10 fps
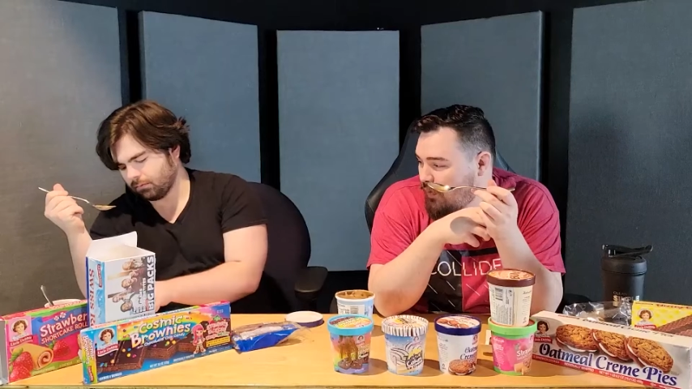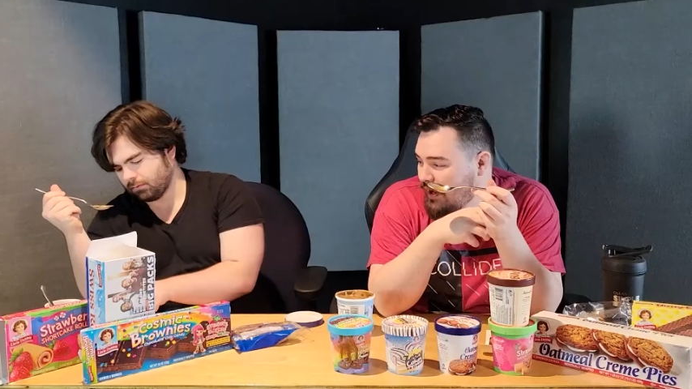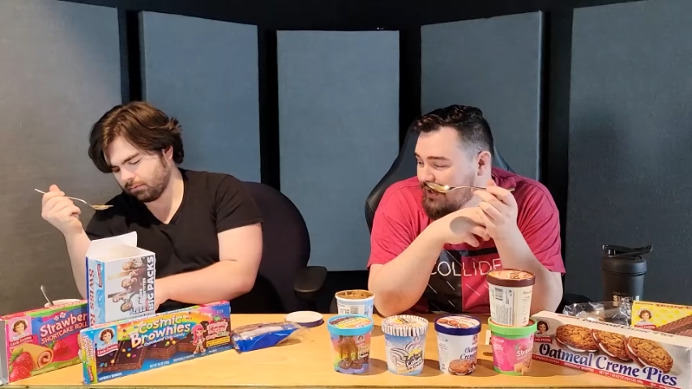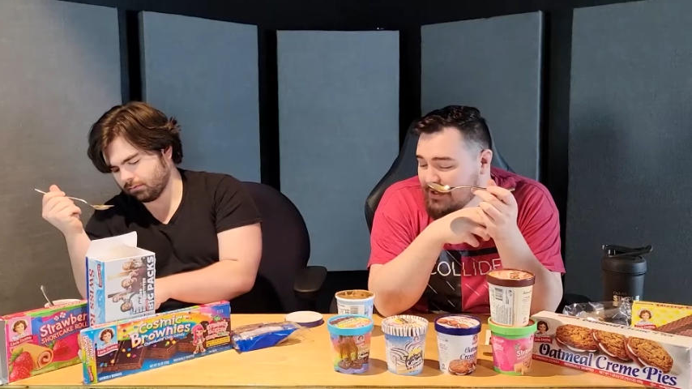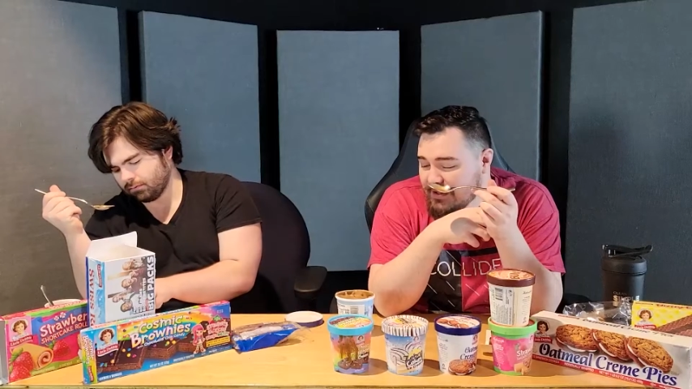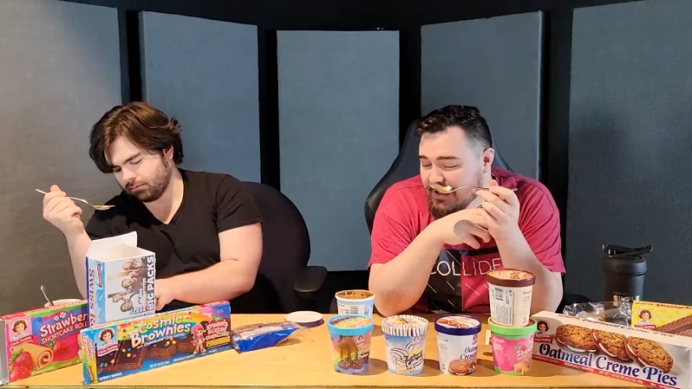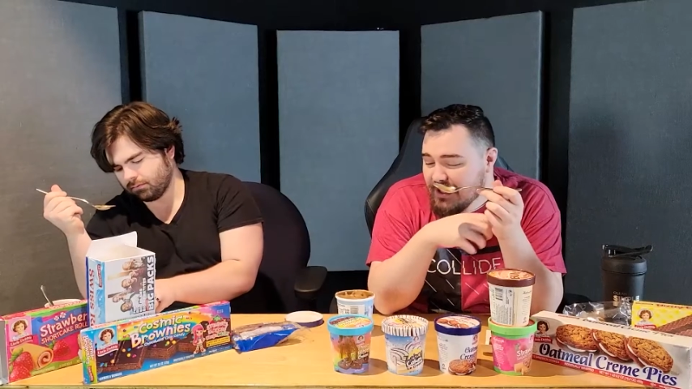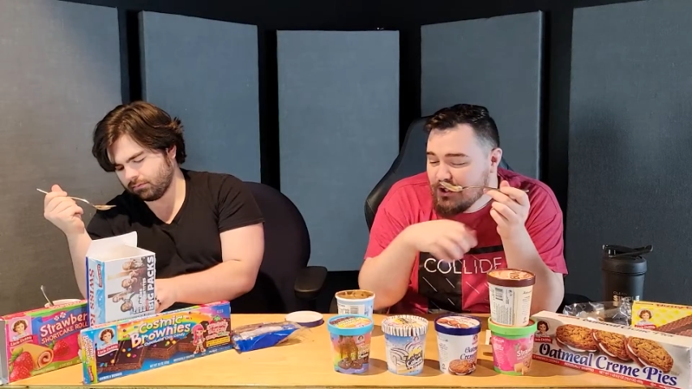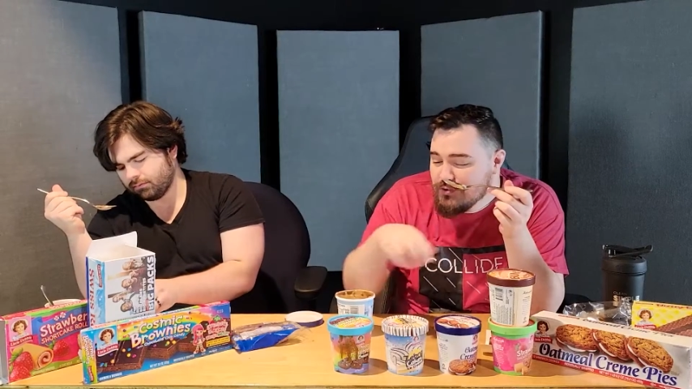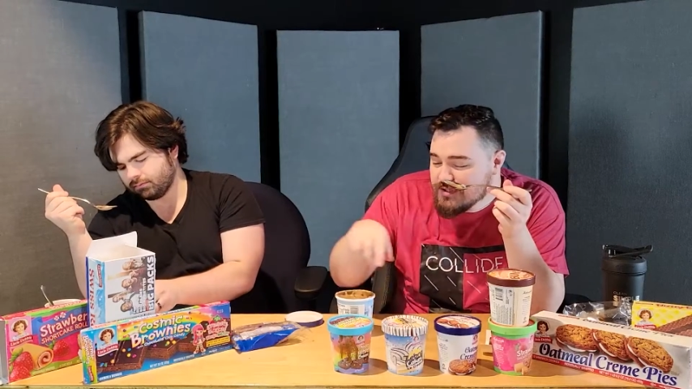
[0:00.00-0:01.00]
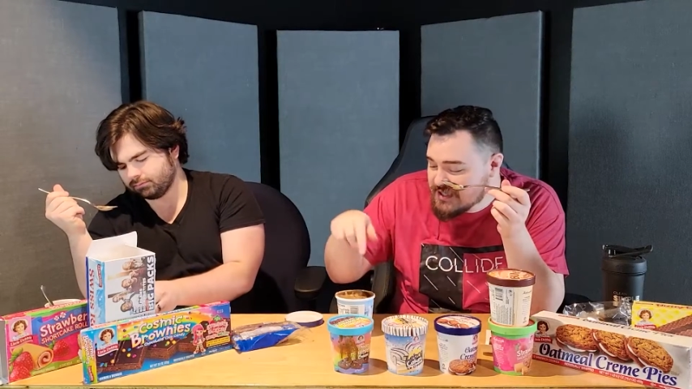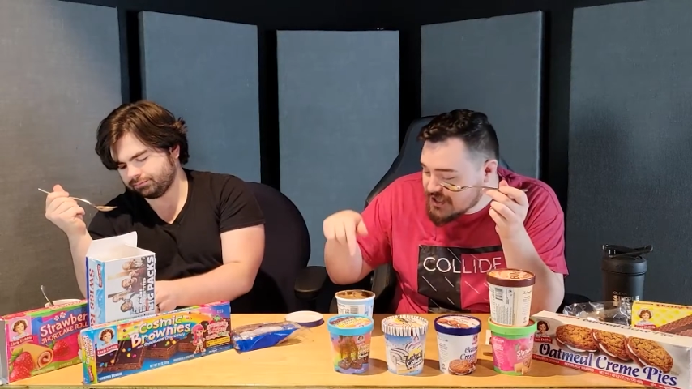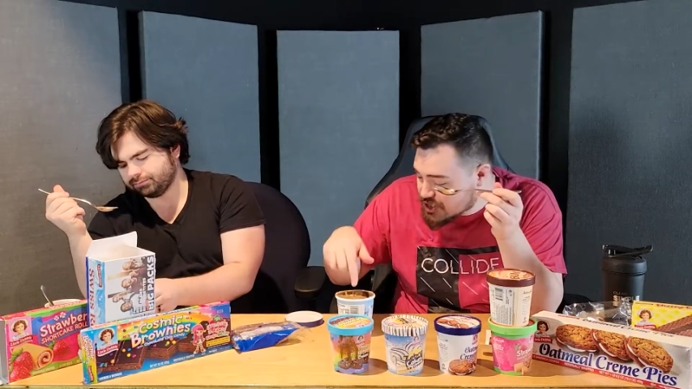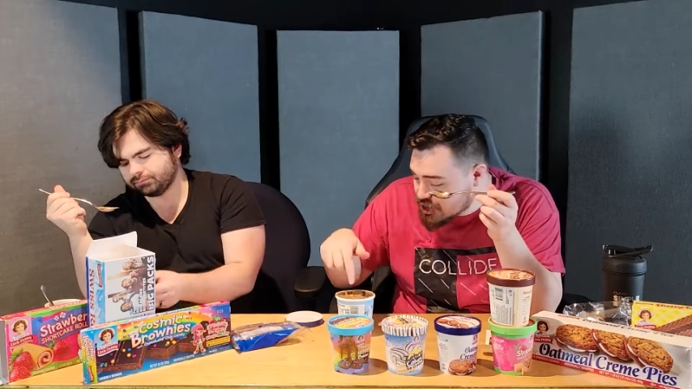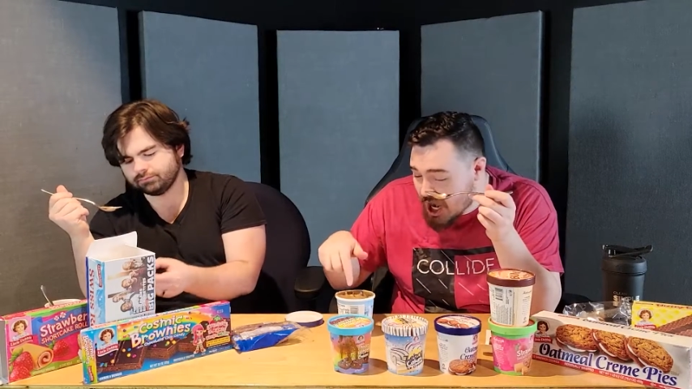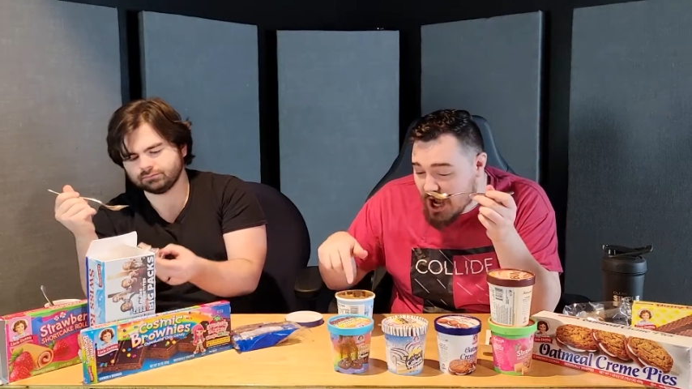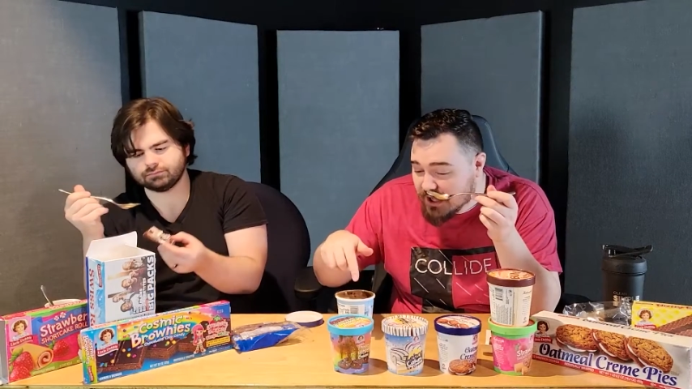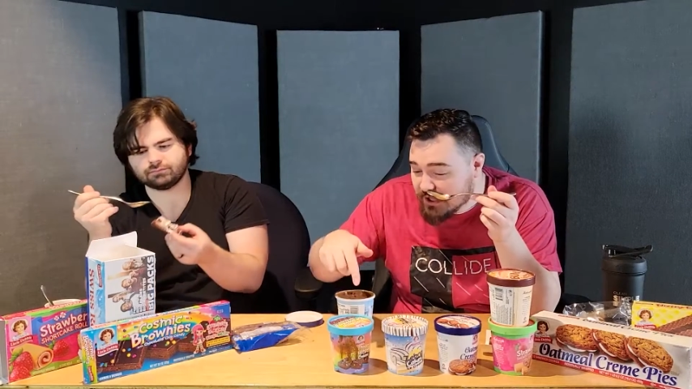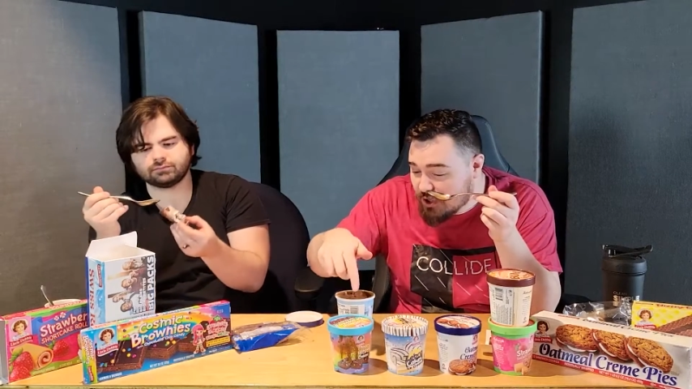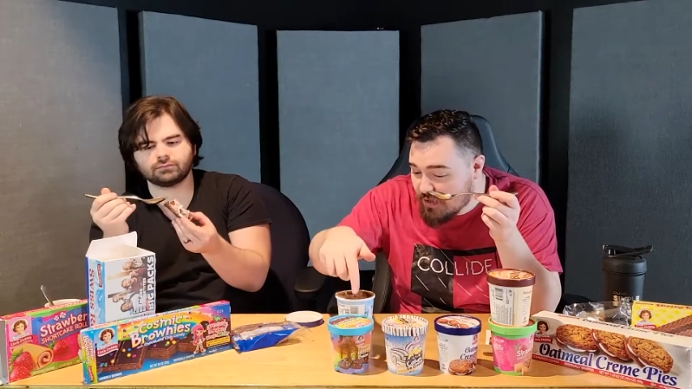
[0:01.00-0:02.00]
Speaker 1: Why didn't they use this
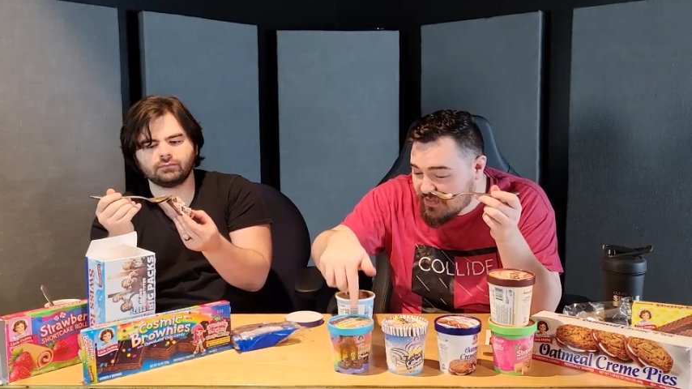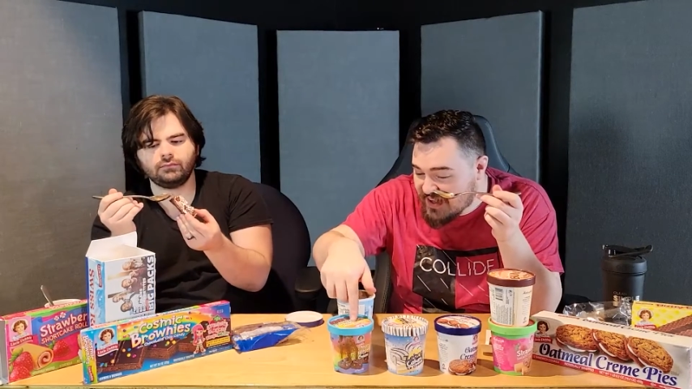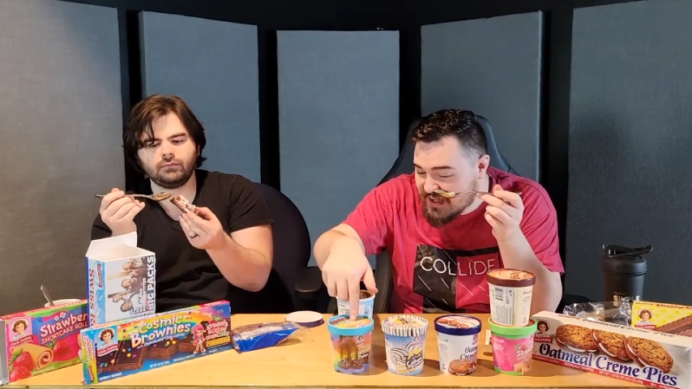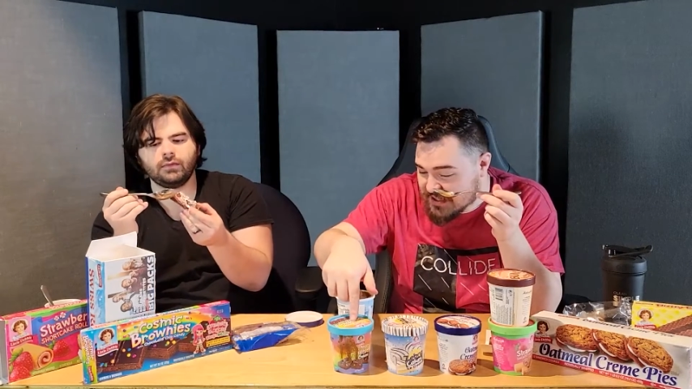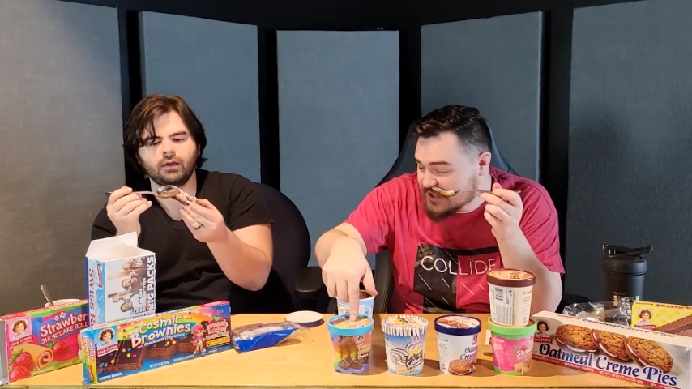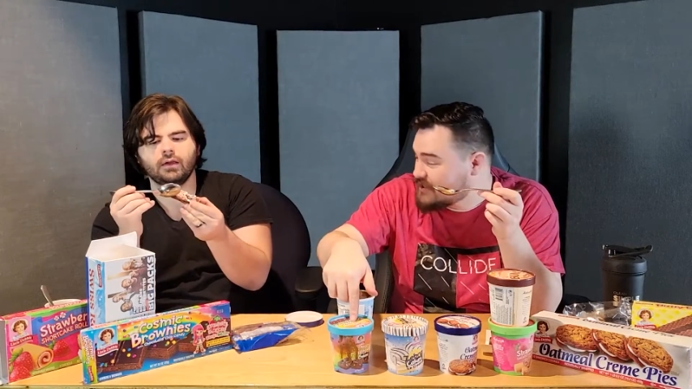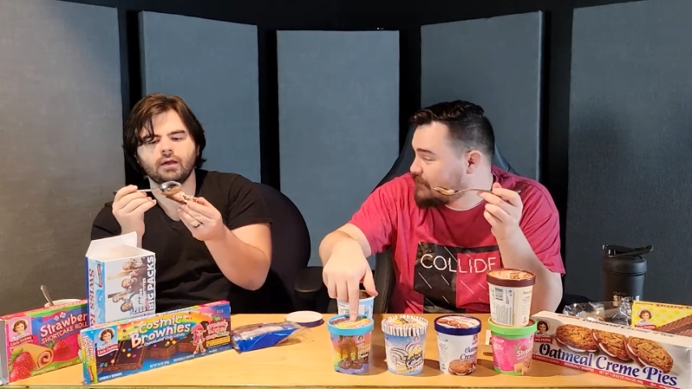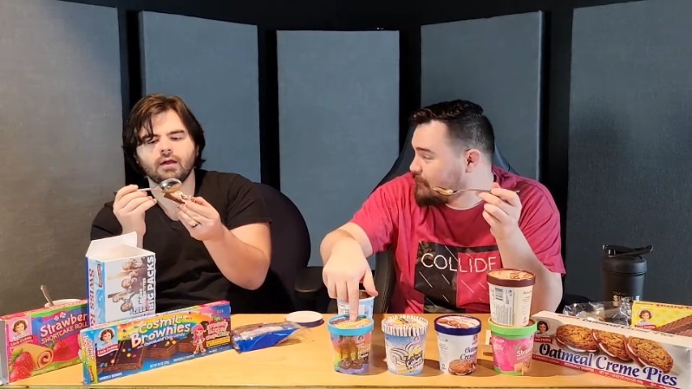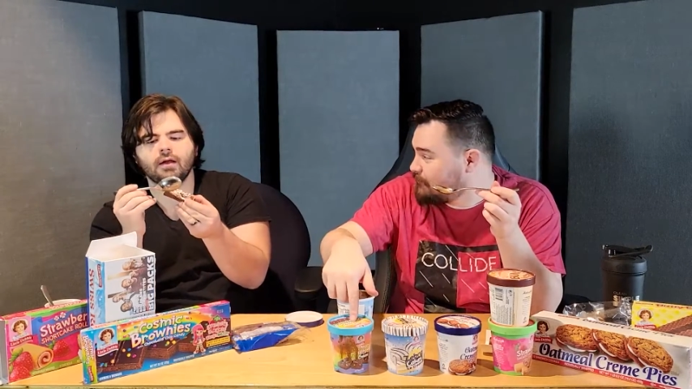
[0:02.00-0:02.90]
chocolate on this?